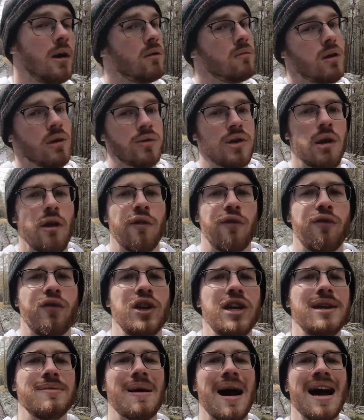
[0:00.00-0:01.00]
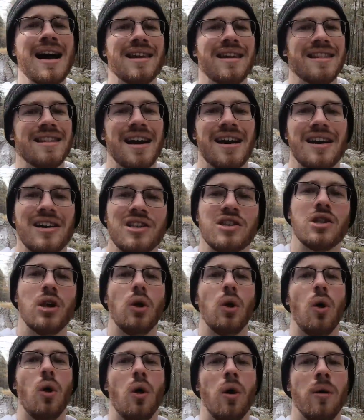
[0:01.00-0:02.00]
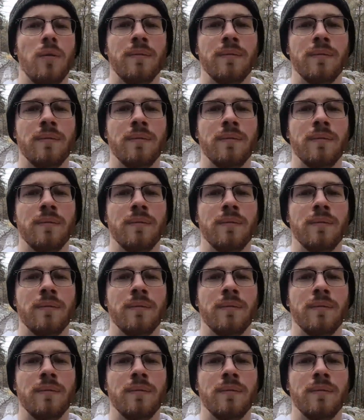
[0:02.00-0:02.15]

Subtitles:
he was now a free man in the eyes of the law.